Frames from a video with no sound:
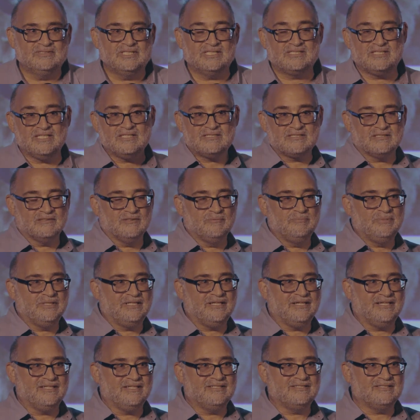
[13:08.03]
to Cecil
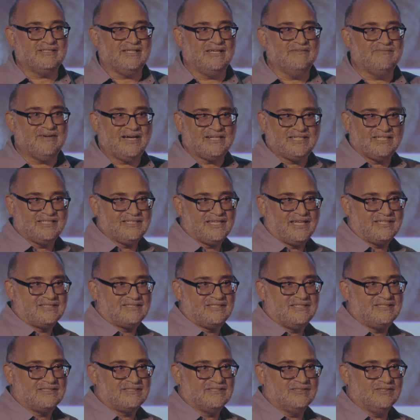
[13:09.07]
because if I didn't get
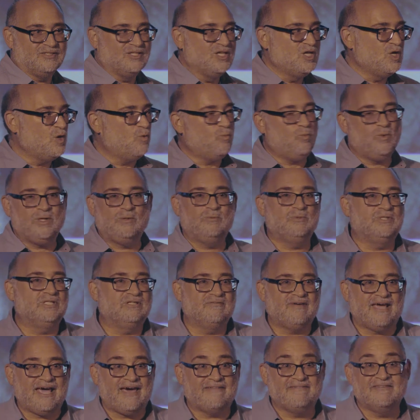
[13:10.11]
Cecil, we wouldn't
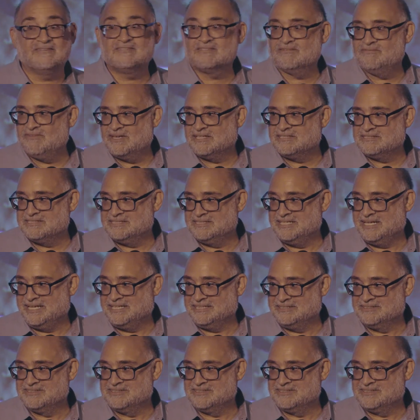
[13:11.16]
have had this event tonight.